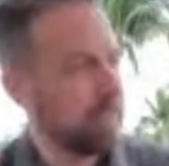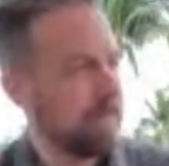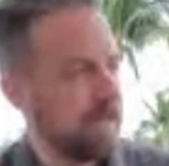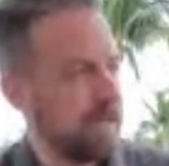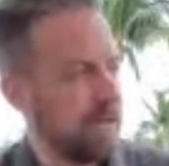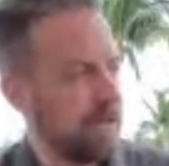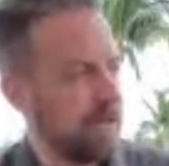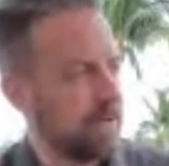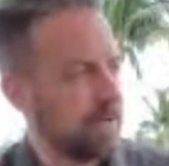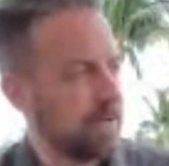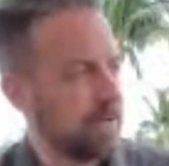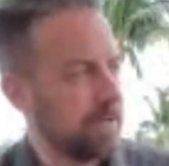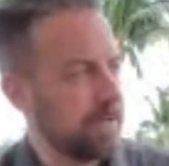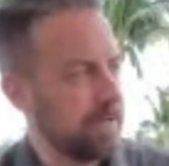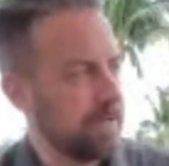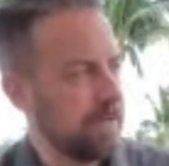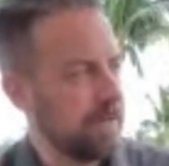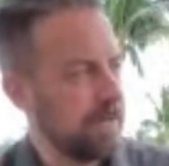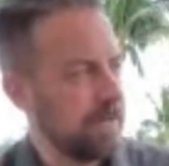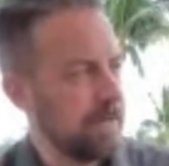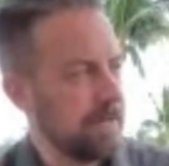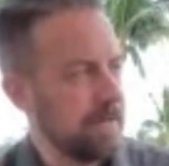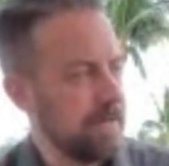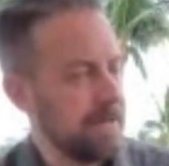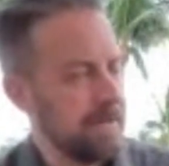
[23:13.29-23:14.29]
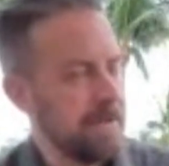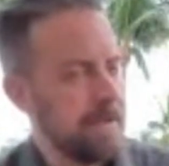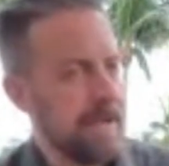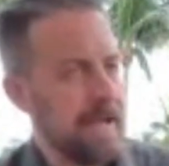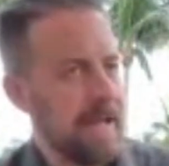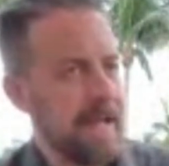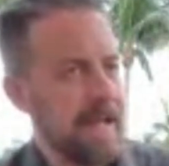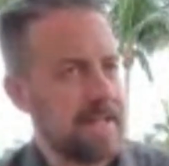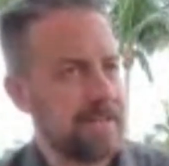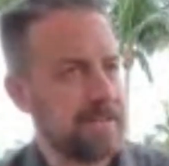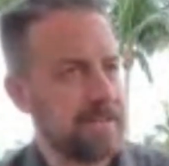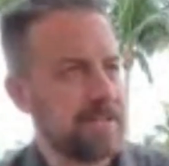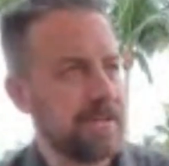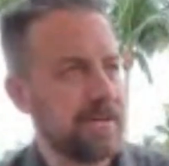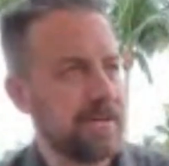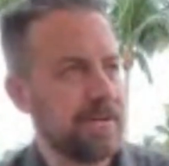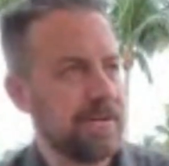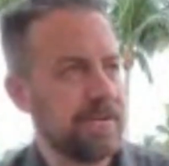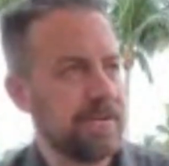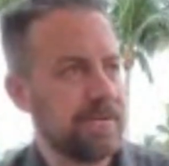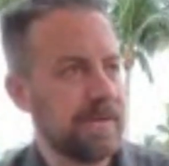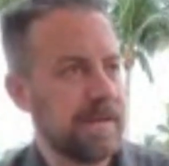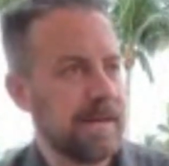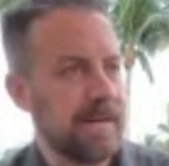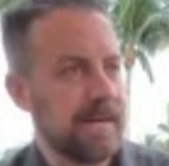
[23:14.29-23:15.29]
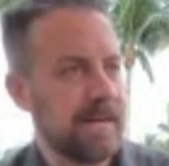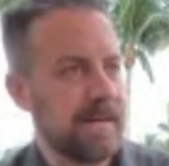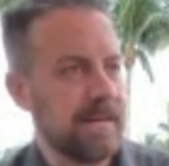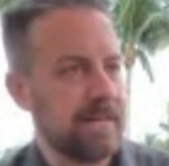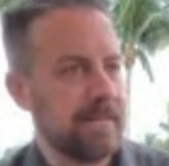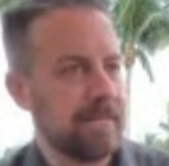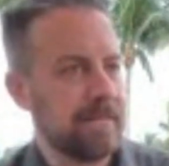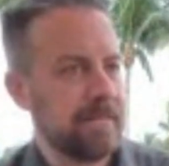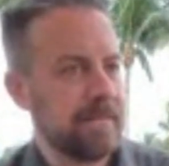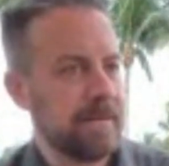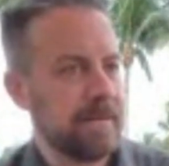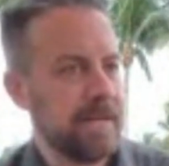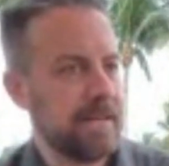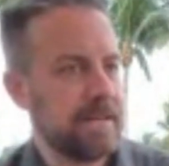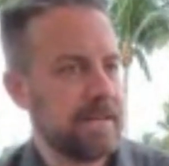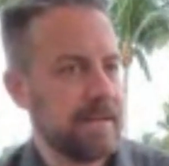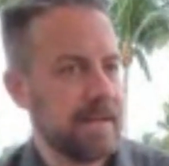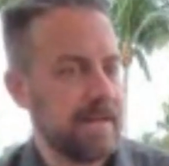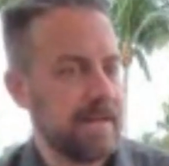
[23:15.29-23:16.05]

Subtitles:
here. And so it